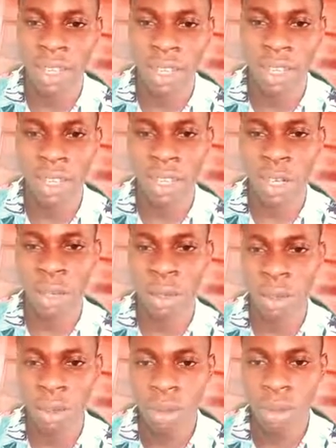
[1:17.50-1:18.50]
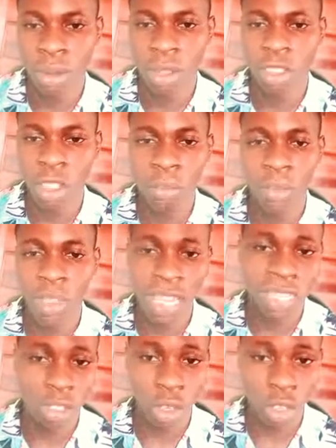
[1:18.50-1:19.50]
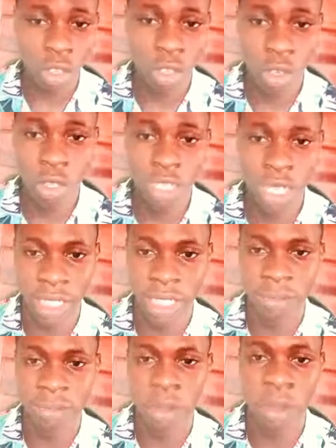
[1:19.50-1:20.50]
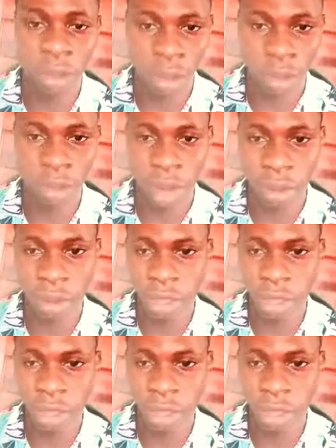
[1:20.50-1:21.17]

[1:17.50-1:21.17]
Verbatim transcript: you know something that's constructed on the ground